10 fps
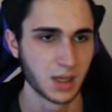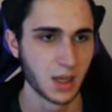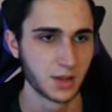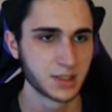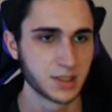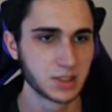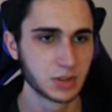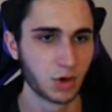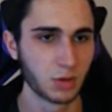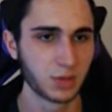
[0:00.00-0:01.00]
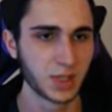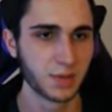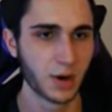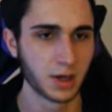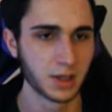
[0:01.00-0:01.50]
This is normally the
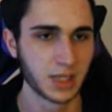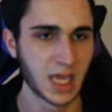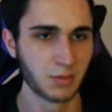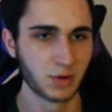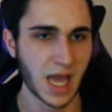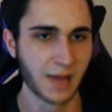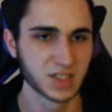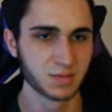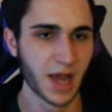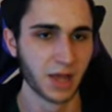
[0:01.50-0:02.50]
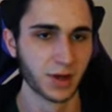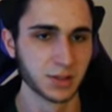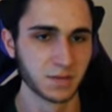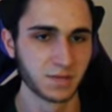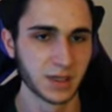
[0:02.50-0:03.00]
part of the game where you have a smile on
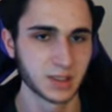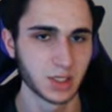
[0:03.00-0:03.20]
your face.